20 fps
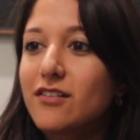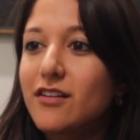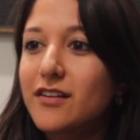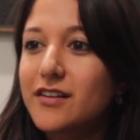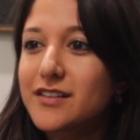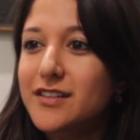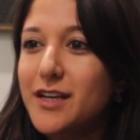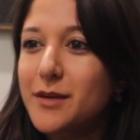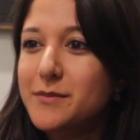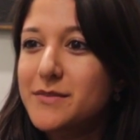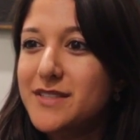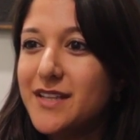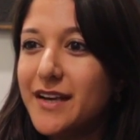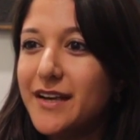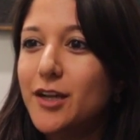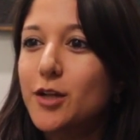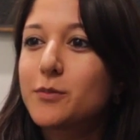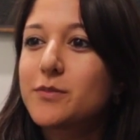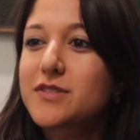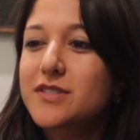A lot of times
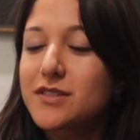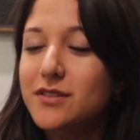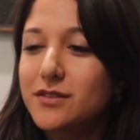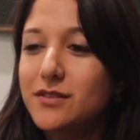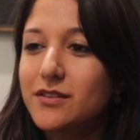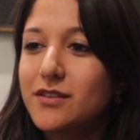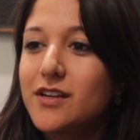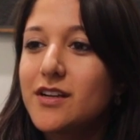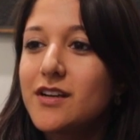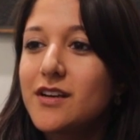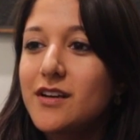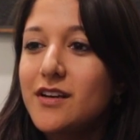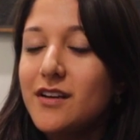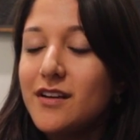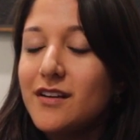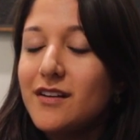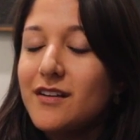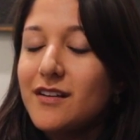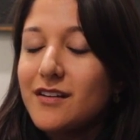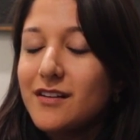that helps to
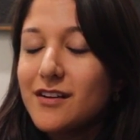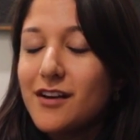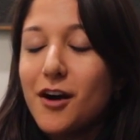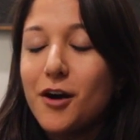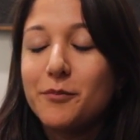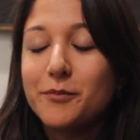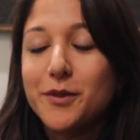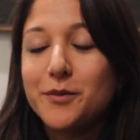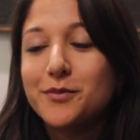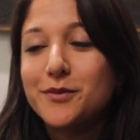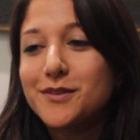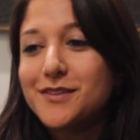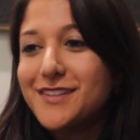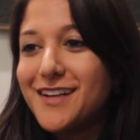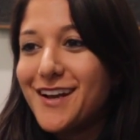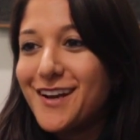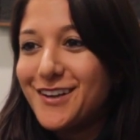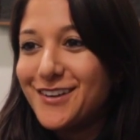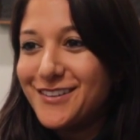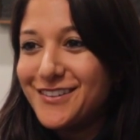calm people
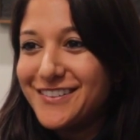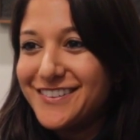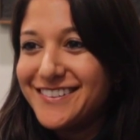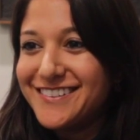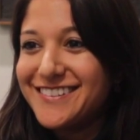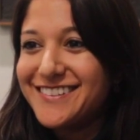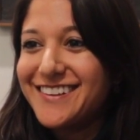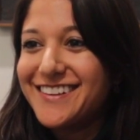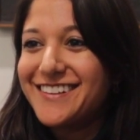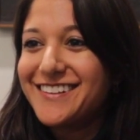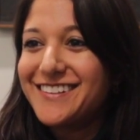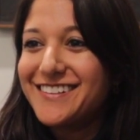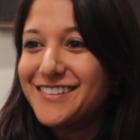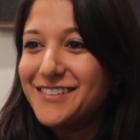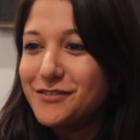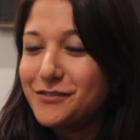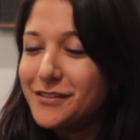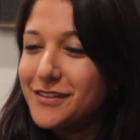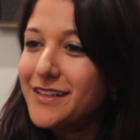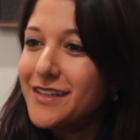down
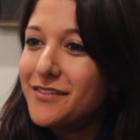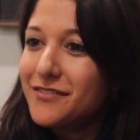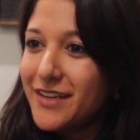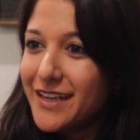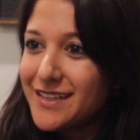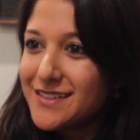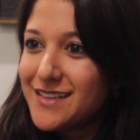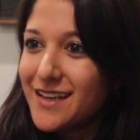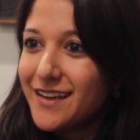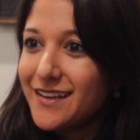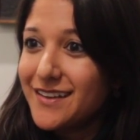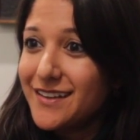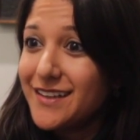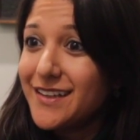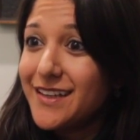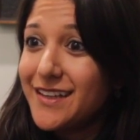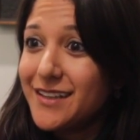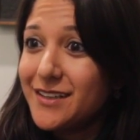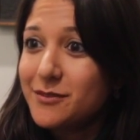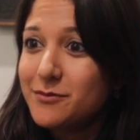and relieve
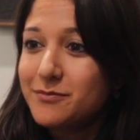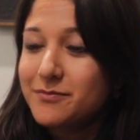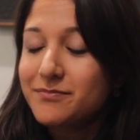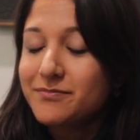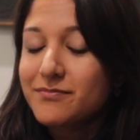anxiety.